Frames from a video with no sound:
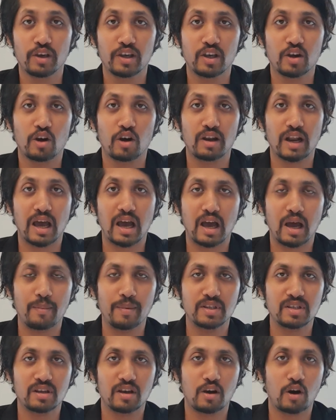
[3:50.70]
on
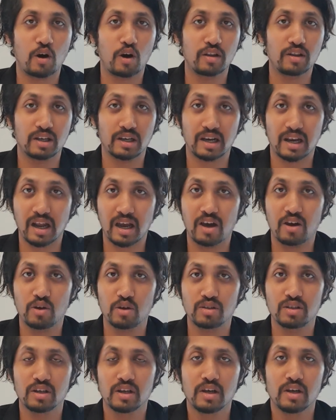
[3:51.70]
Amazon, on the
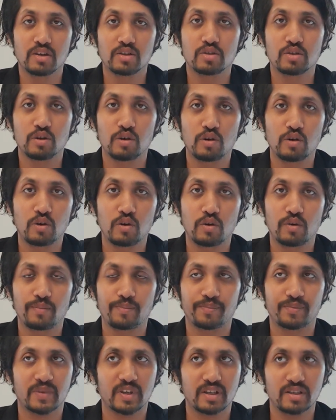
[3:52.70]
cloud. So
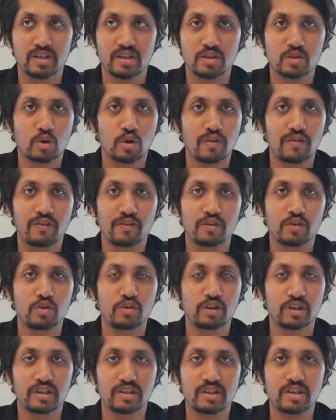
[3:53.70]
just
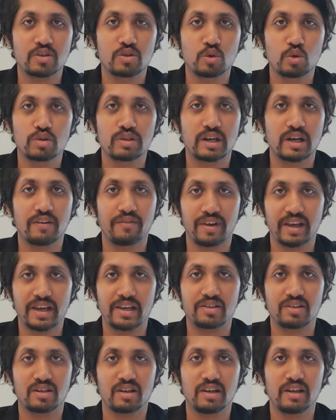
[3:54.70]
do
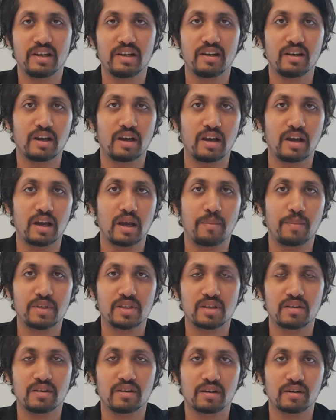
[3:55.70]
certification in
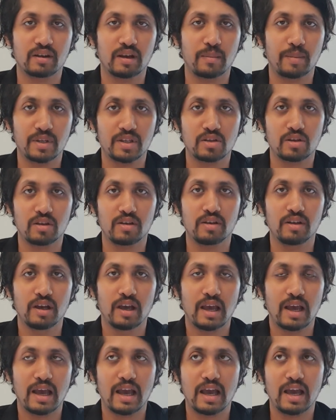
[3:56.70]
Amazon
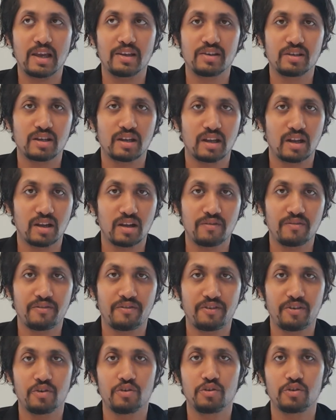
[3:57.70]
and learn
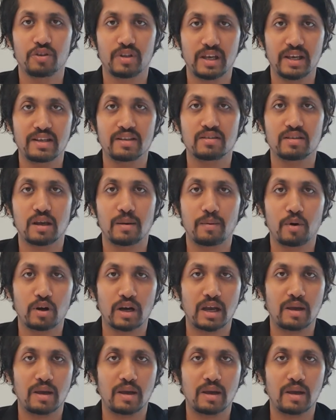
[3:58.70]
few things about